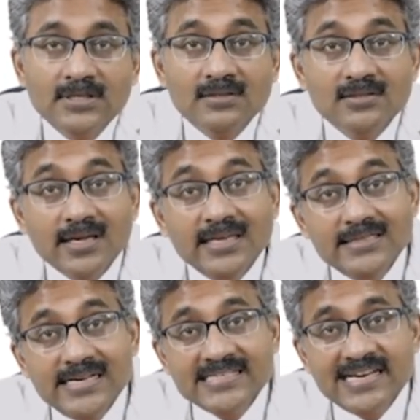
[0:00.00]
The
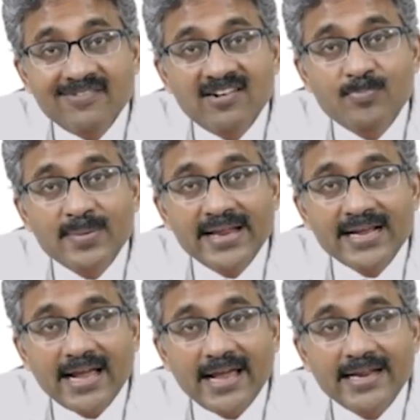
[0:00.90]
increased level of
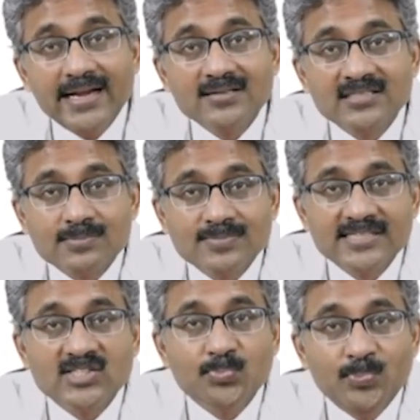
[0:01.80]
bradykinin and
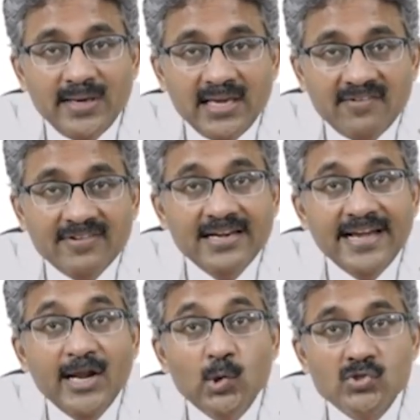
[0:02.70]
substance P will
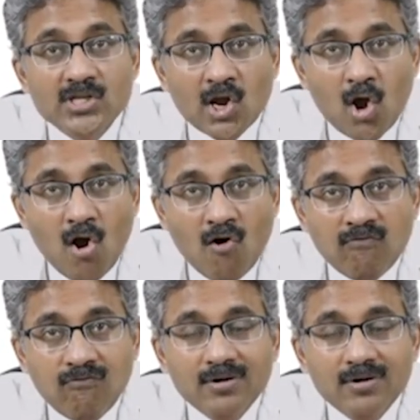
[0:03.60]
induce the cough.